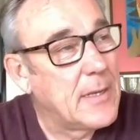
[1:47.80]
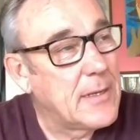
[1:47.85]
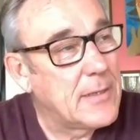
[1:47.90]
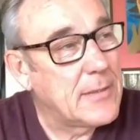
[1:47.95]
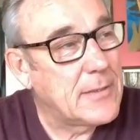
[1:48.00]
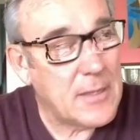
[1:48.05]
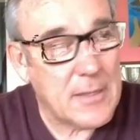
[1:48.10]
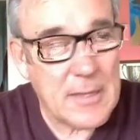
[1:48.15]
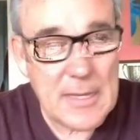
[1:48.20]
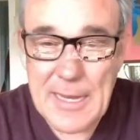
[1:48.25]

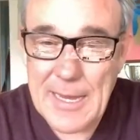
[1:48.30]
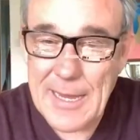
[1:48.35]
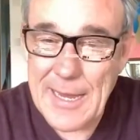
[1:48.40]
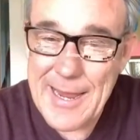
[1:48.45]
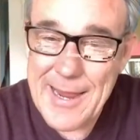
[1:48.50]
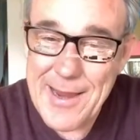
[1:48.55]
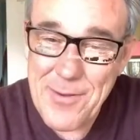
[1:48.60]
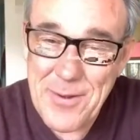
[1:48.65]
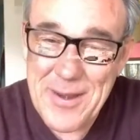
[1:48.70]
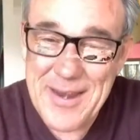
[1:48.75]
So the
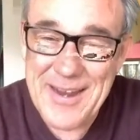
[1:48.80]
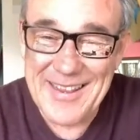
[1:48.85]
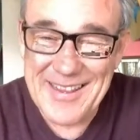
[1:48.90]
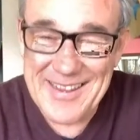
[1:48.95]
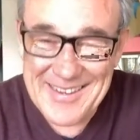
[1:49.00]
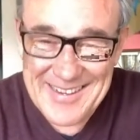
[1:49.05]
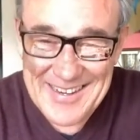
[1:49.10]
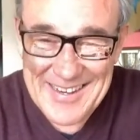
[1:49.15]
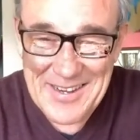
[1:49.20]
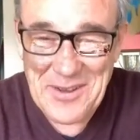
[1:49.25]
air
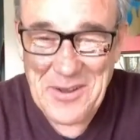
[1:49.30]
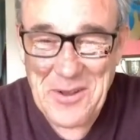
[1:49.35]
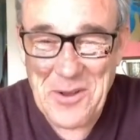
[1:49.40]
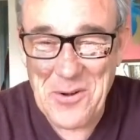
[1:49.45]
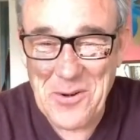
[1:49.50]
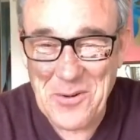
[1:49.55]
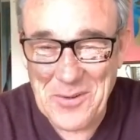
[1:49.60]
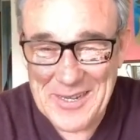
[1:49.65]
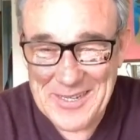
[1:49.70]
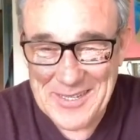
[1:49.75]
in a
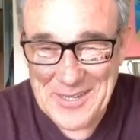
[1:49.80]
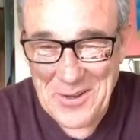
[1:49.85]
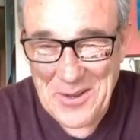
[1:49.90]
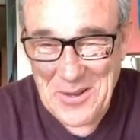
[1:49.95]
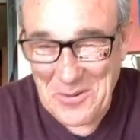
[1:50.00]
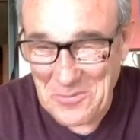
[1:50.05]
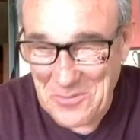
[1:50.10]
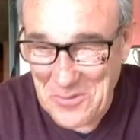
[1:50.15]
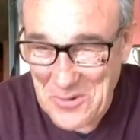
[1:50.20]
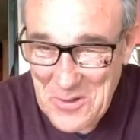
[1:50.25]
concrete
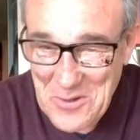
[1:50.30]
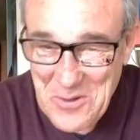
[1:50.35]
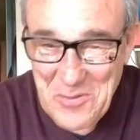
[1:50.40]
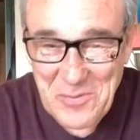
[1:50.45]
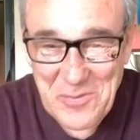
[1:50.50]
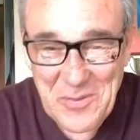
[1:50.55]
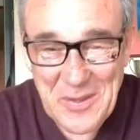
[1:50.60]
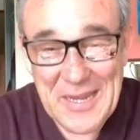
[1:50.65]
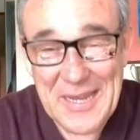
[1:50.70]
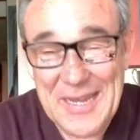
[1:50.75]
tile
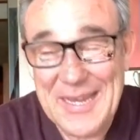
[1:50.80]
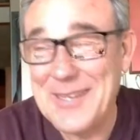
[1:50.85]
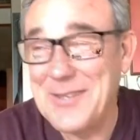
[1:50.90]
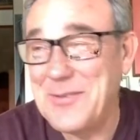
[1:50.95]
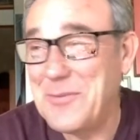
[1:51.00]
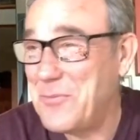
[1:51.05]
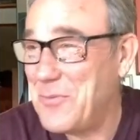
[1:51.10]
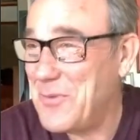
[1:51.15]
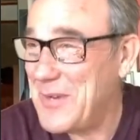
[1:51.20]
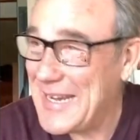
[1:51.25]
roof
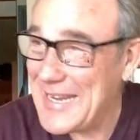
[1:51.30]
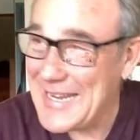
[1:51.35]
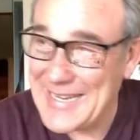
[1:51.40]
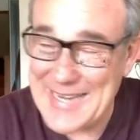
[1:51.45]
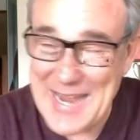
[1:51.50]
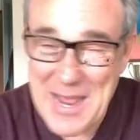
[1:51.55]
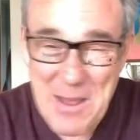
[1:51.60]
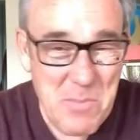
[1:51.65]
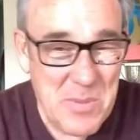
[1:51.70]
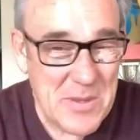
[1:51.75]
is really
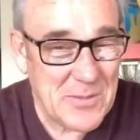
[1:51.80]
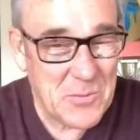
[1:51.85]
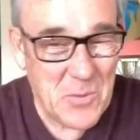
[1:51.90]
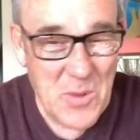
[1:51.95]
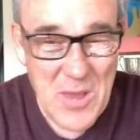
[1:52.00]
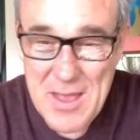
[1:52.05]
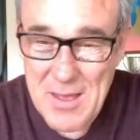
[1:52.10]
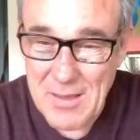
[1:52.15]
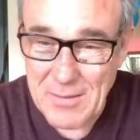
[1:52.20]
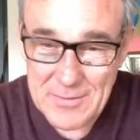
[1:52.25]
damp as
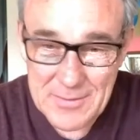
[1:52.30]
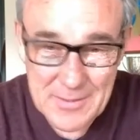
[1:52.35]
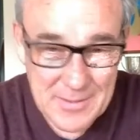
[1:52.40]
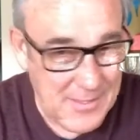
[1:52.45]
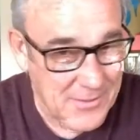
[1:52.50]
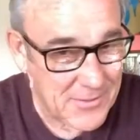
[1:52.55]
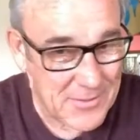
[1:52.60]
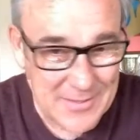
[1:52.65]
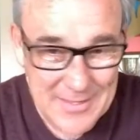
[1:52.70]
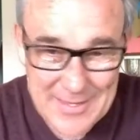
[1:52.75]
well. So
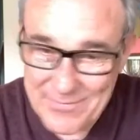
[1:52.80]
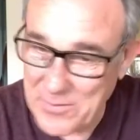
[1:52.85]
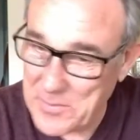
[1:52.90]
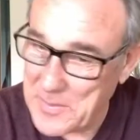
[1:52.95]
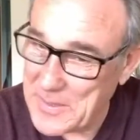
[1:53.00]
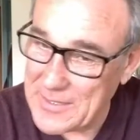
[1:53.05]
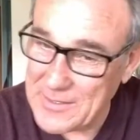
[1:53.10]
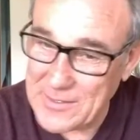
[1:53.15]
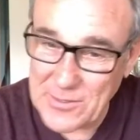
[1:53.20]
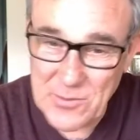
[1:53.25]
they should never
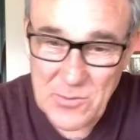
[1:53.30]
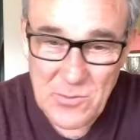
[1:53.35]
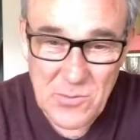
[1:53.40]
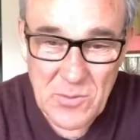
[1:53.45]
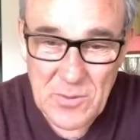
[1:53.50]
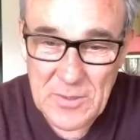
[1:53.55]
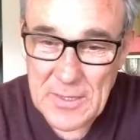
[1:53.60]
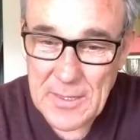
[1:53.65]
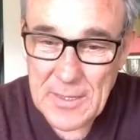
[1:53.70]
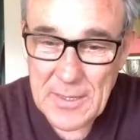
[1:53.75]
be
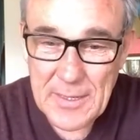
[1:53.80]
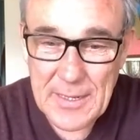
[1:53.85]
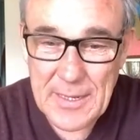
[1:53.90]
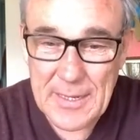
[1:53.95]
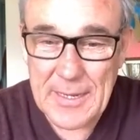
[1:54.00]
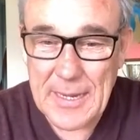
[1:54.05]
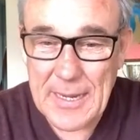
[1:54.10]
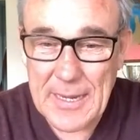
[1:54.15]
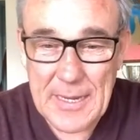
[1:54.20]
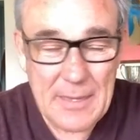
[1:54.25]
installed
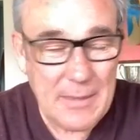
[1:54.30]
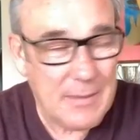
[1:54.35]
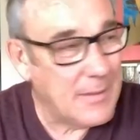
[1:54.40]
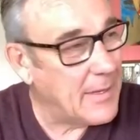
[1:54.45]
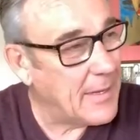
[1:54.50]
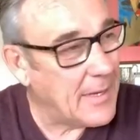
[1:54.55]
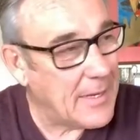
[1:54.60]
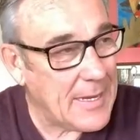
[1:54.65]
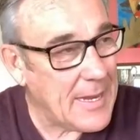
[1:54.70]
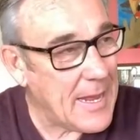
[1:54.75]
in
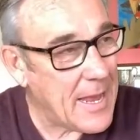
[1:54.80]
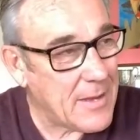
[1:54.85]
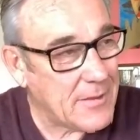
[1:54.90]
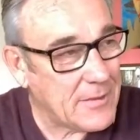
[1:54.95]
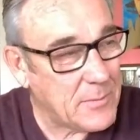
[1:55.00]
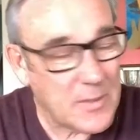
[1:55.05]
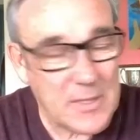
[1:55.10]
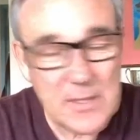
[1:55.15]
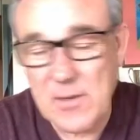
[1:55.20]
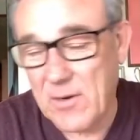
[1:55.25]
any
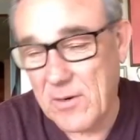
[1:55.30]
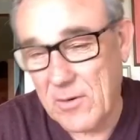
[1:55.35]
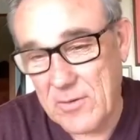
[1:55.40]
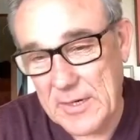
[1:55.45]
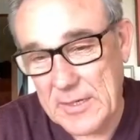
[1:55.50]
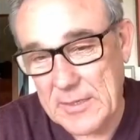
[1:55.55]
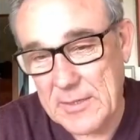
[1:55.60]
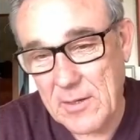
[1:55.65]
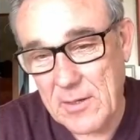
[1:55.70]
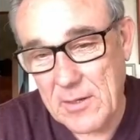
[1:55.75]
house with a
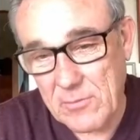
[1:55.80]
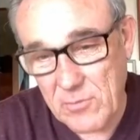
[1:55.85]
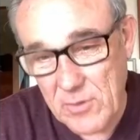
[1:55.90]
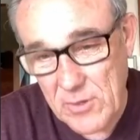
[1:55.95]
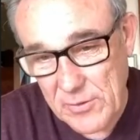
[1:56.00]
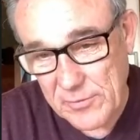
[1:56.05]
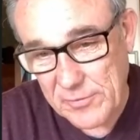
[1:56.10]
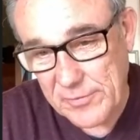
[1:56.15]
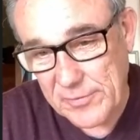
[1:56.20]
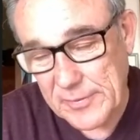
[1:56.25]
concrete tile
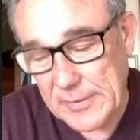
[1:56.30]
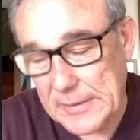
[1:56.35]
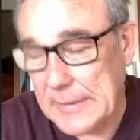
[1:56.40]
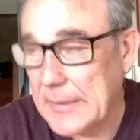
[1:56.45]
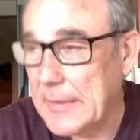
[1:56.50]
roof.